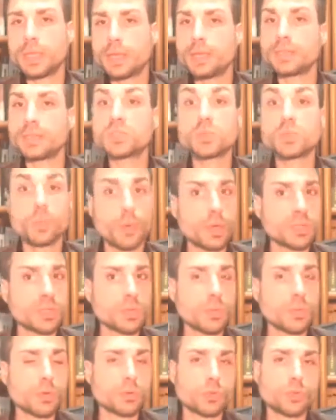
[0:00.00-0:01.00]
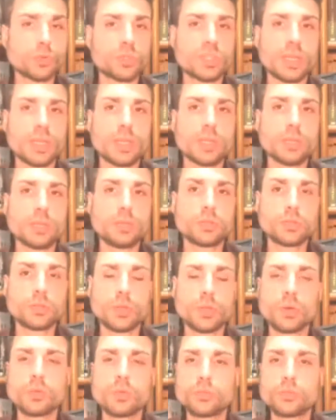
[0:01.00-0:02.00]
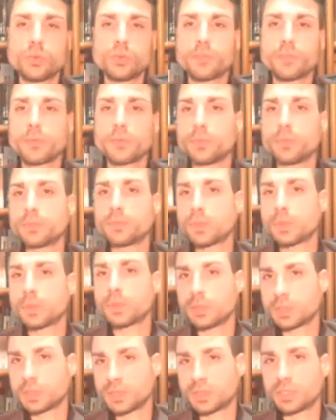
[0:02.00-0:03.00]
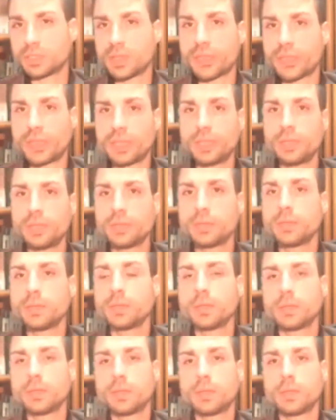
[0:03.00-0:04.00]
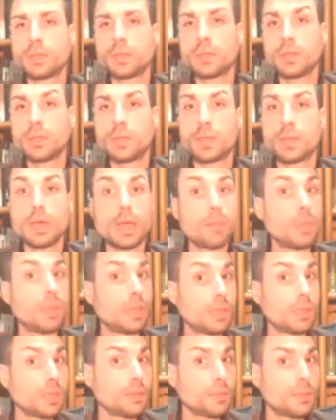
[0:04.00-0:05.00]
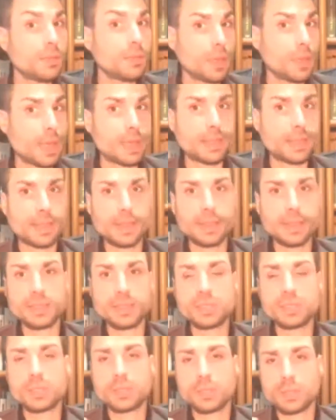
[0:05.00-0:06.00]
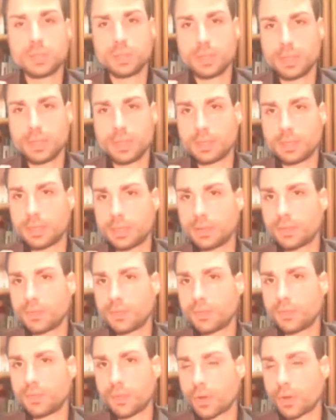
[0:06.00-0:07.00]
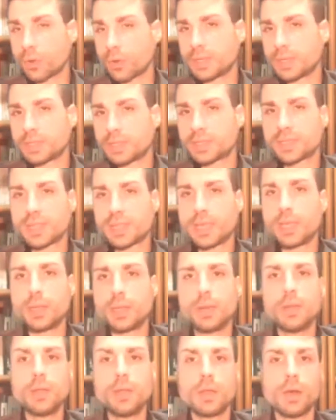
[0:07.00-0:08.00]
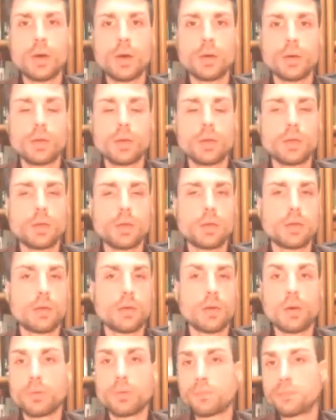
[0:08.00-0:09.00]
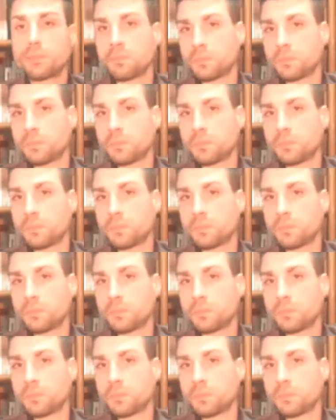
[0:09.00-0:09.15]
is possible to say so, to affirm such a thing. I believe, at least in the current state of